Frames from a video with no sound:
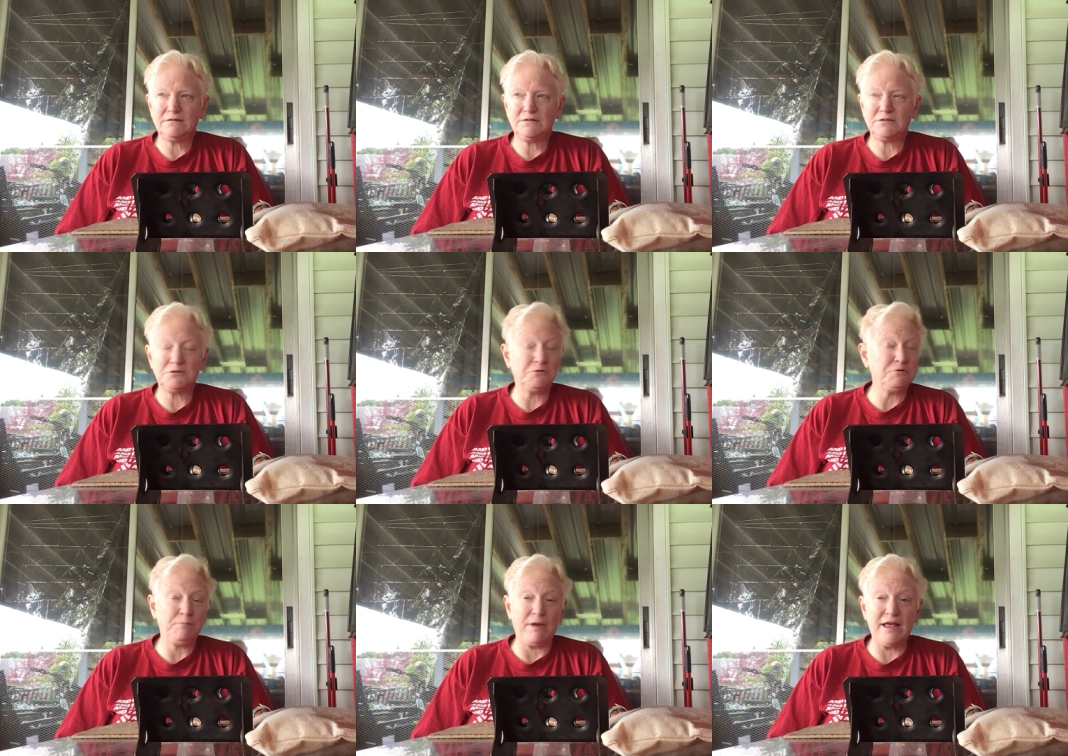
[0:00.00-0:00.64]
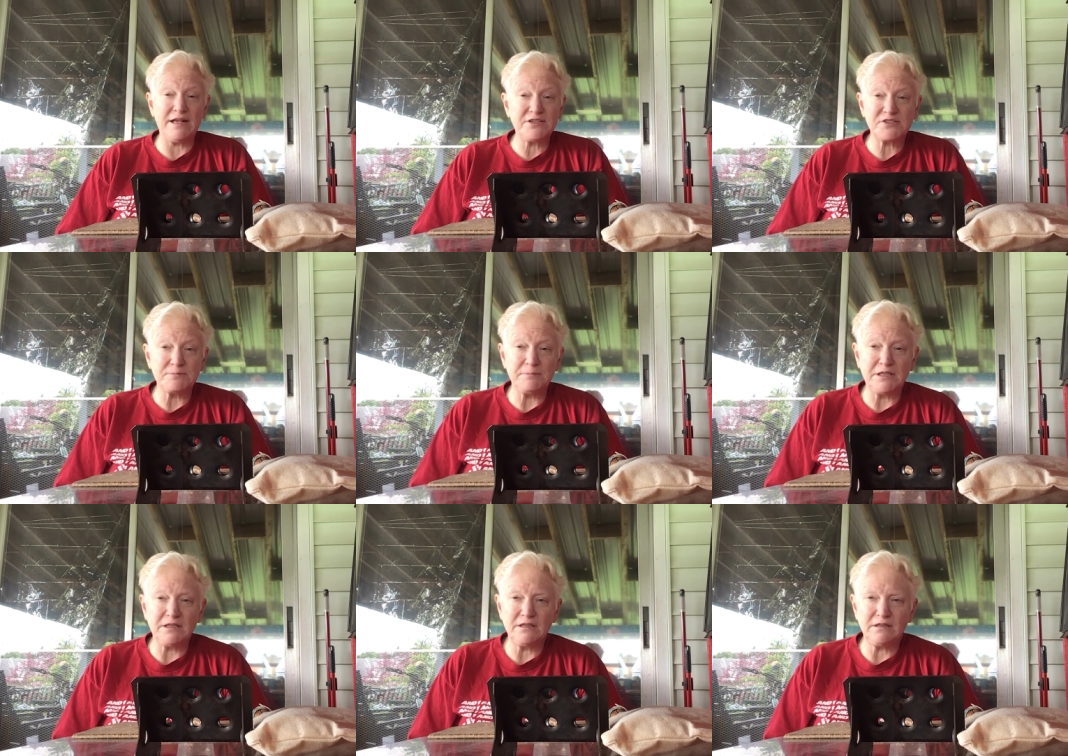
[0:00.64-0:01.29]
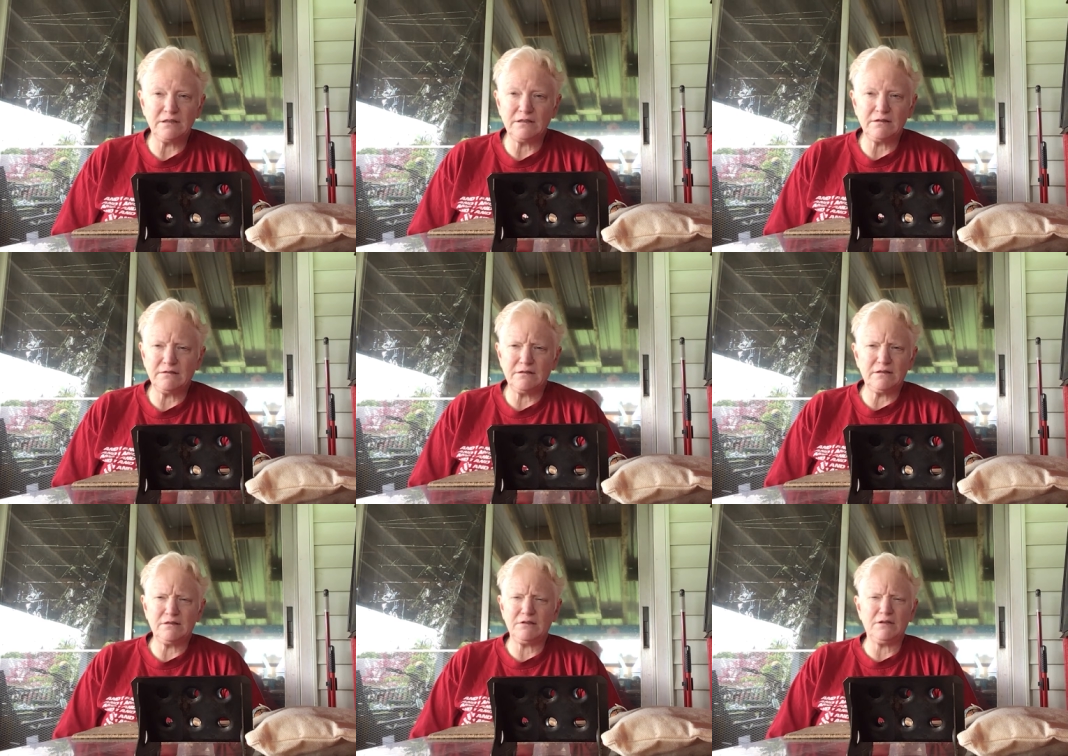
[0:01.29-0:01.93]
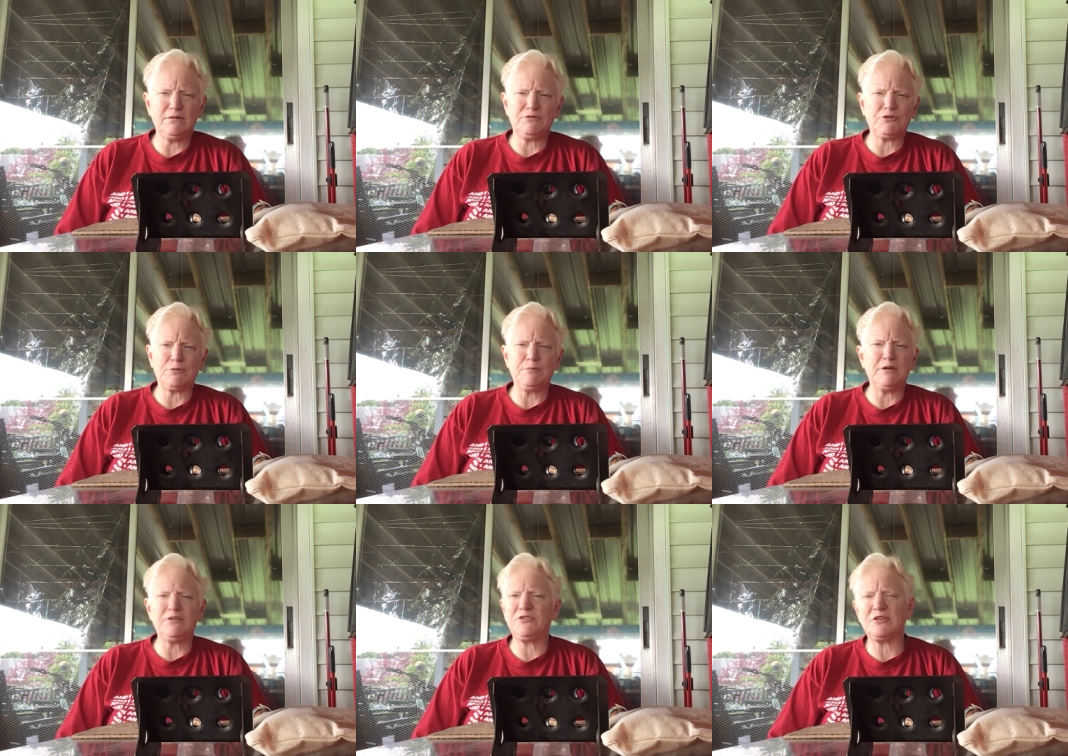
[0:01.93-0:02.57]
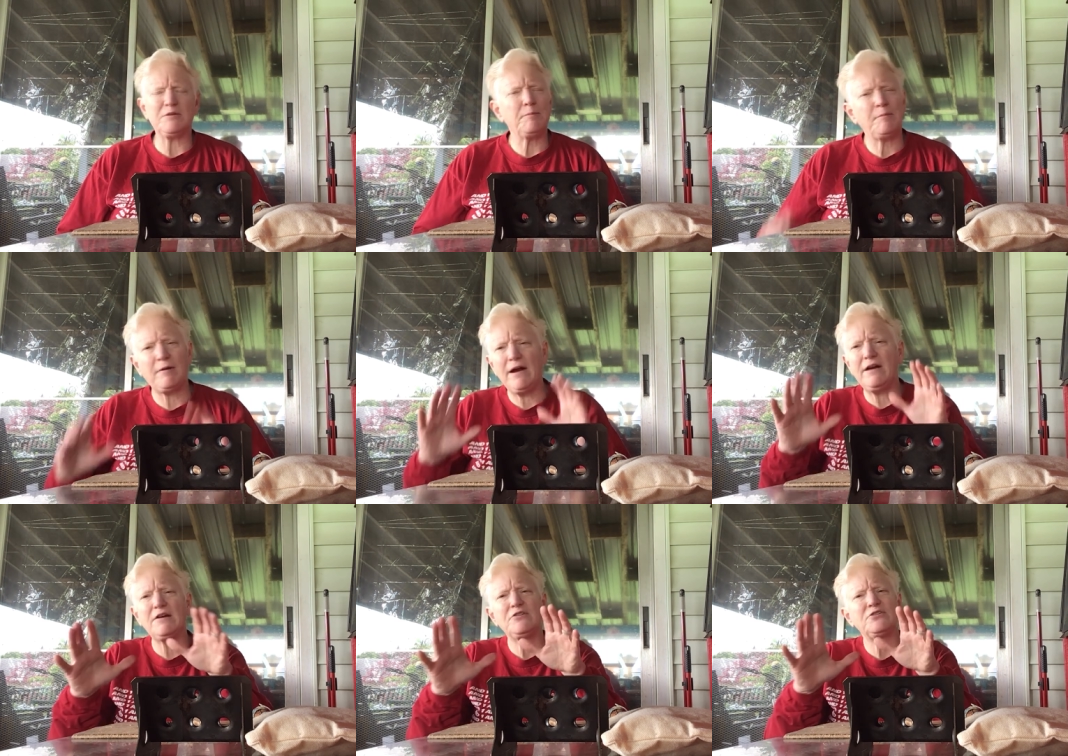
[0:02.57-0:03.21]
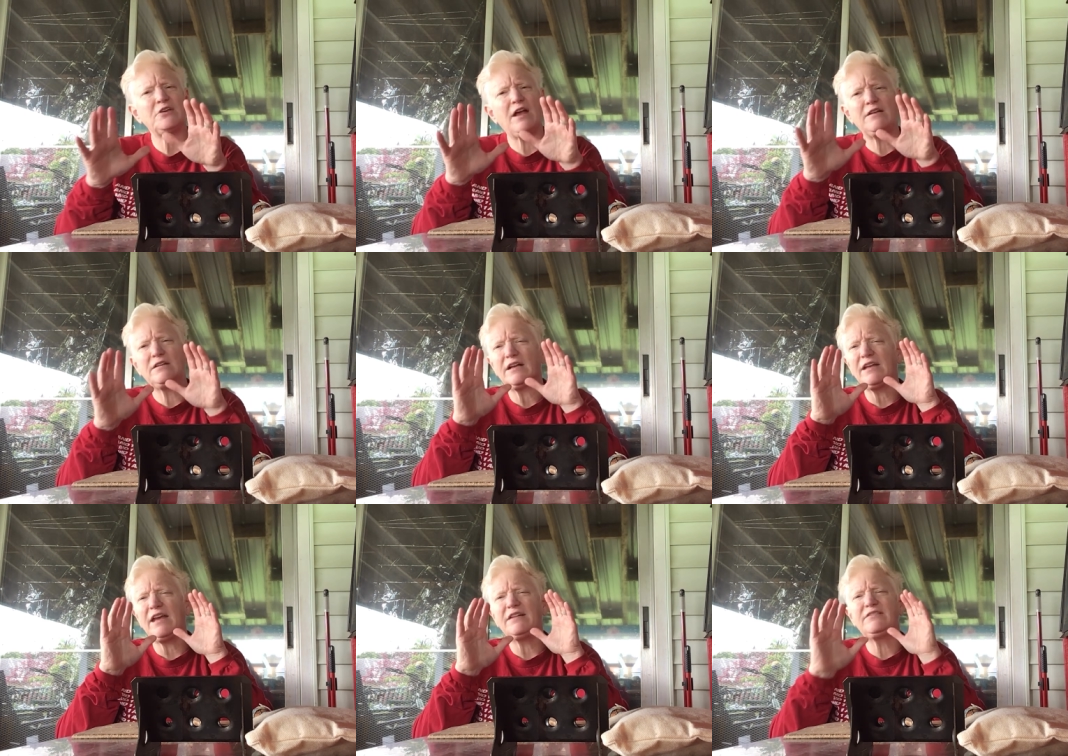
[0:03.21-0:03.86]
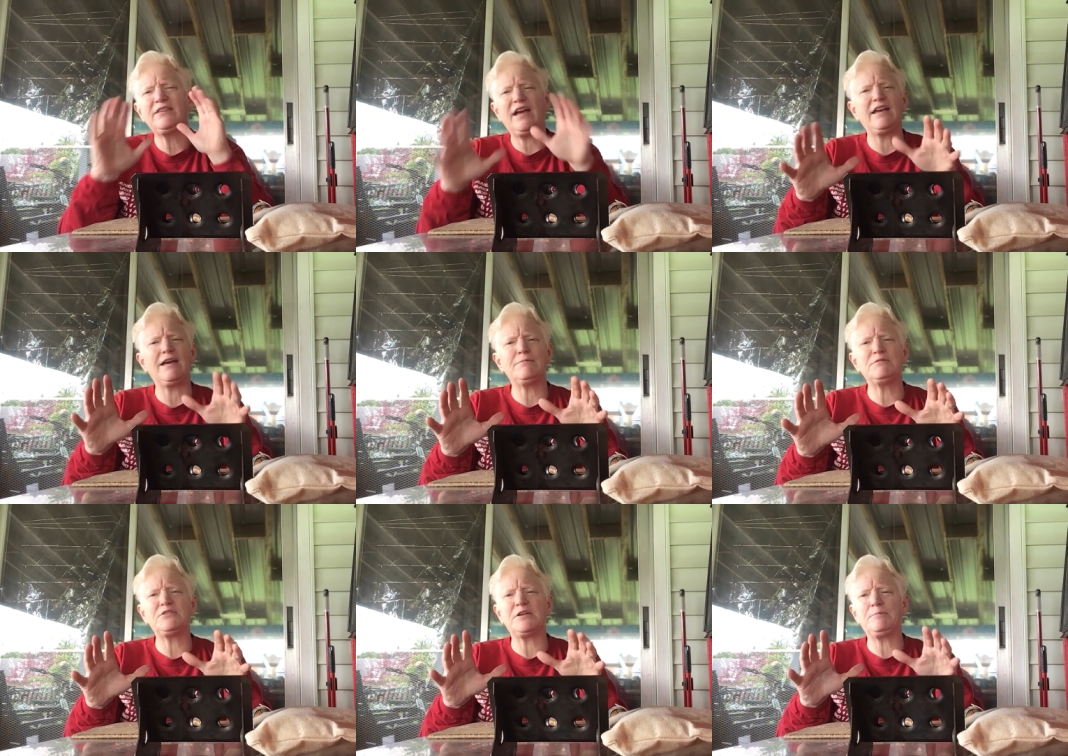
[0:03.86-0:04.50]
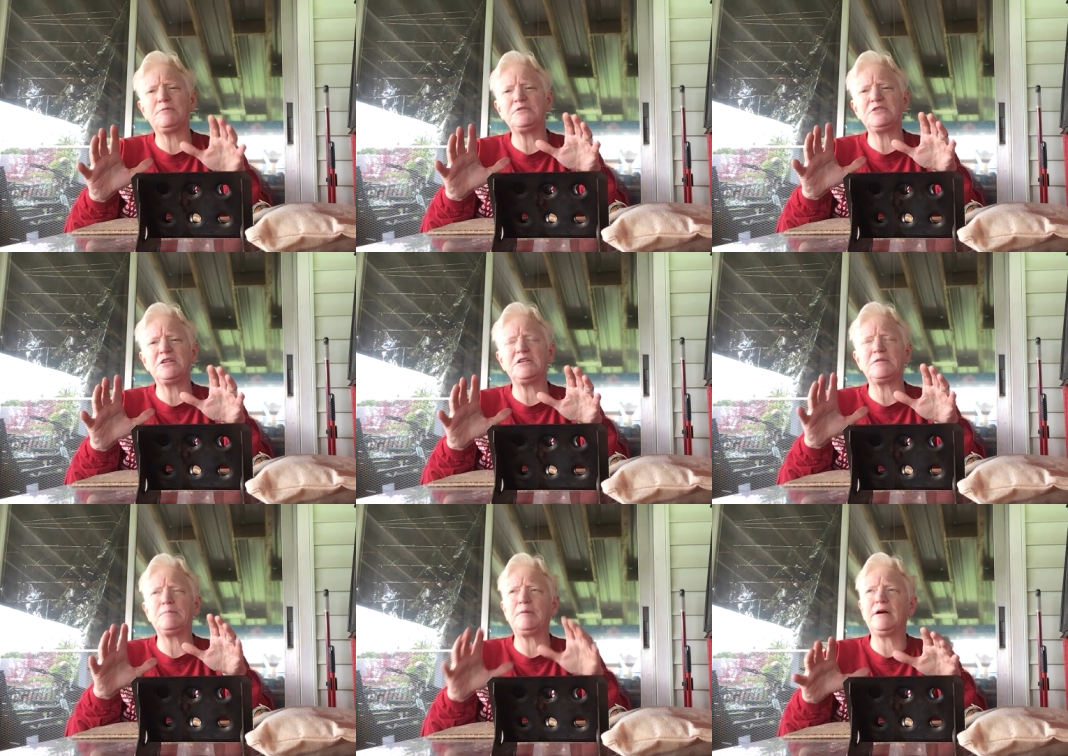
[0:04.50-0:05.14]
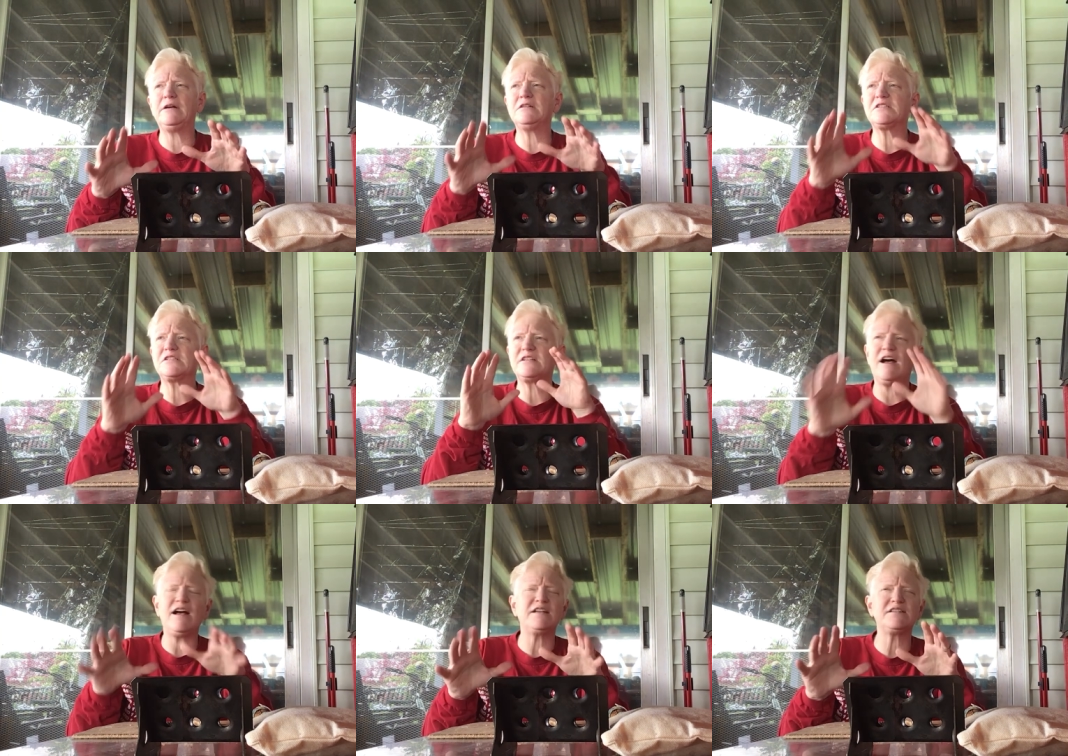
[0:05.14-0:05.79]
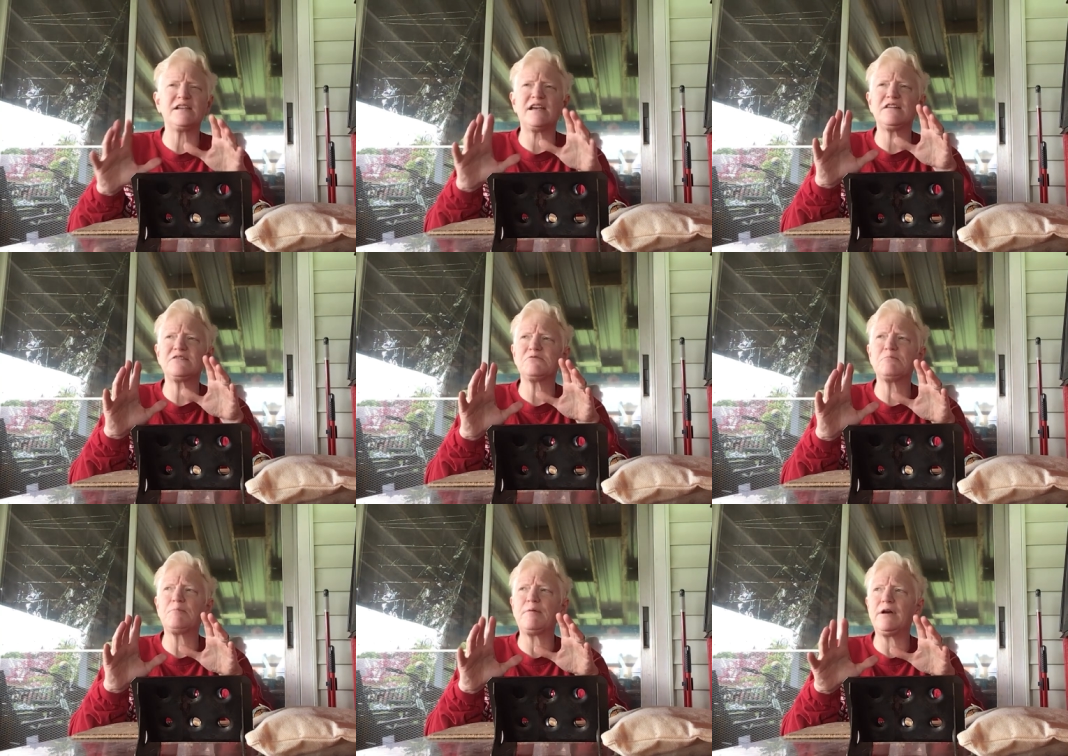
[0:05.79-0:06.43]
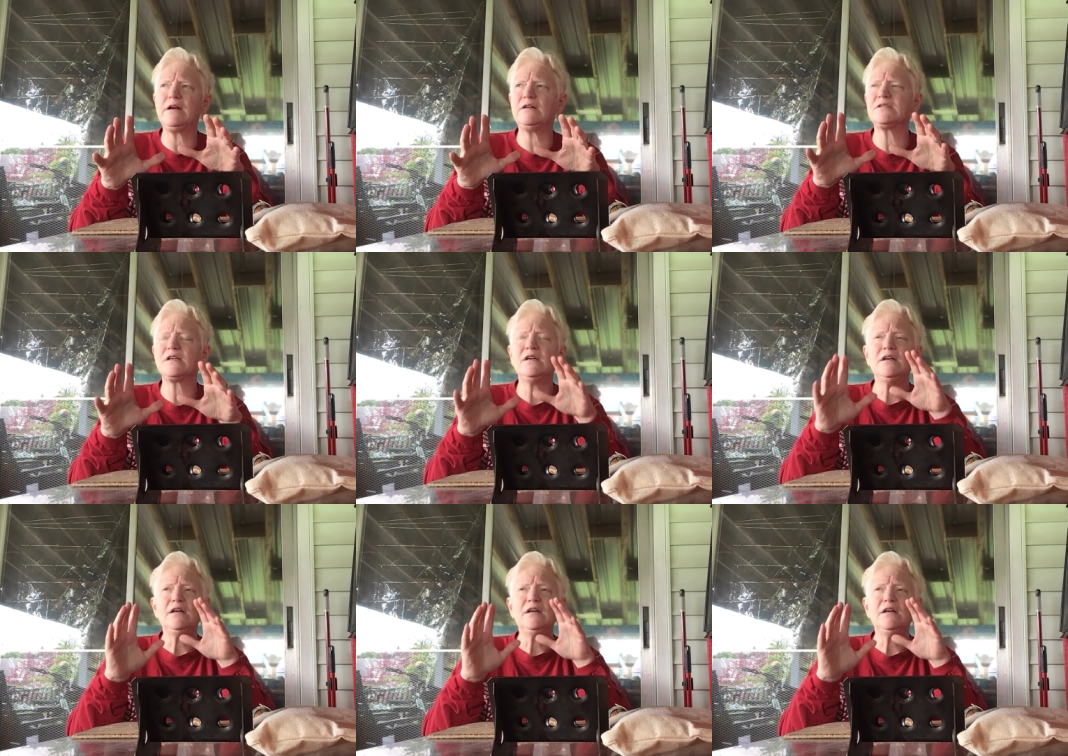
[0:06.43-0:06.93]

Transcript: the Lord blessed me tremendously. Prayers, I can't tell you how much I appreciate the prayers. God's answered prayers.